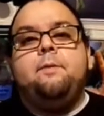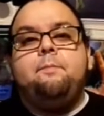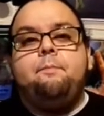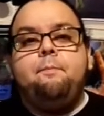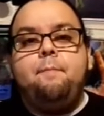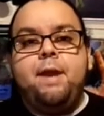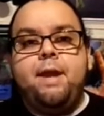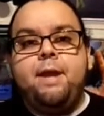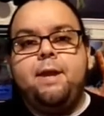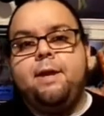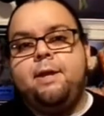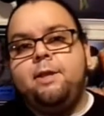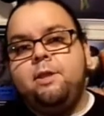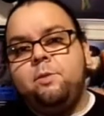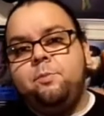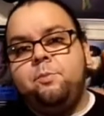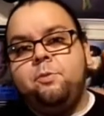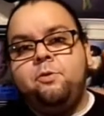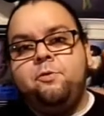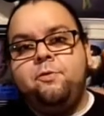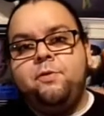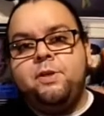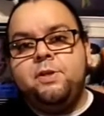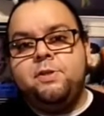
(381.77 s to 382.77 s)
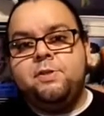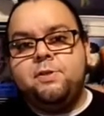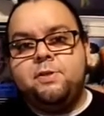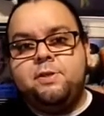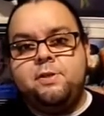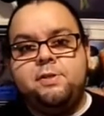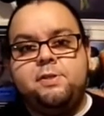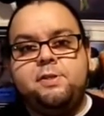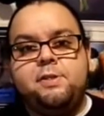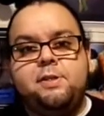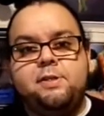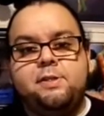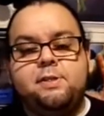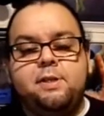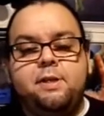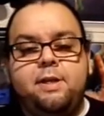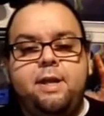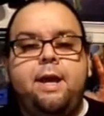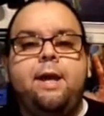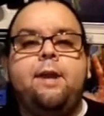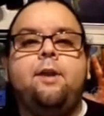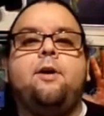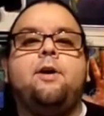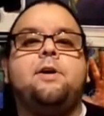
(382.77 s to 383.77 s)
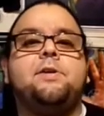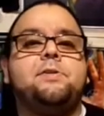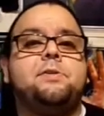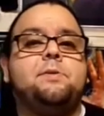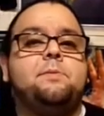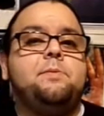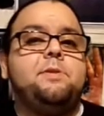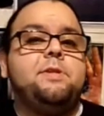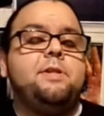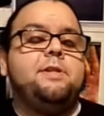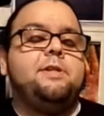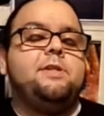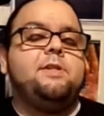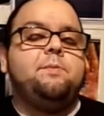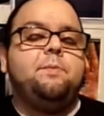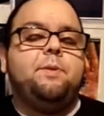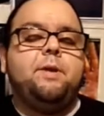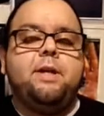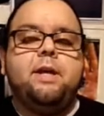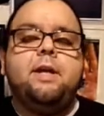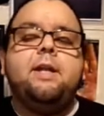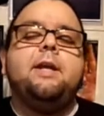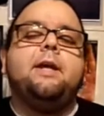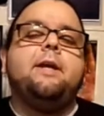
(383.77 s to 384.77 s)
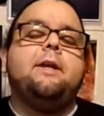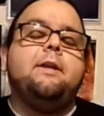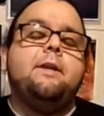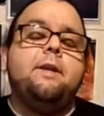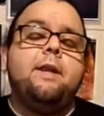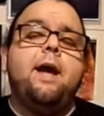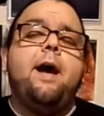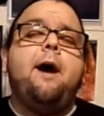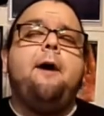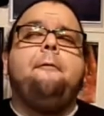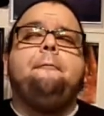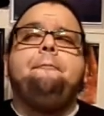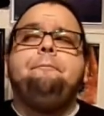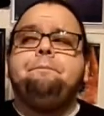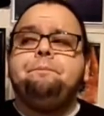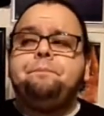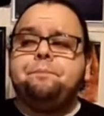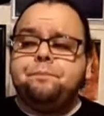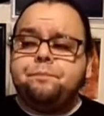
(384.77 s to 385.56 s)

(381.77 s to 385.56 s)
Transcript: making the movies consistent and awesome since the beginning. Now,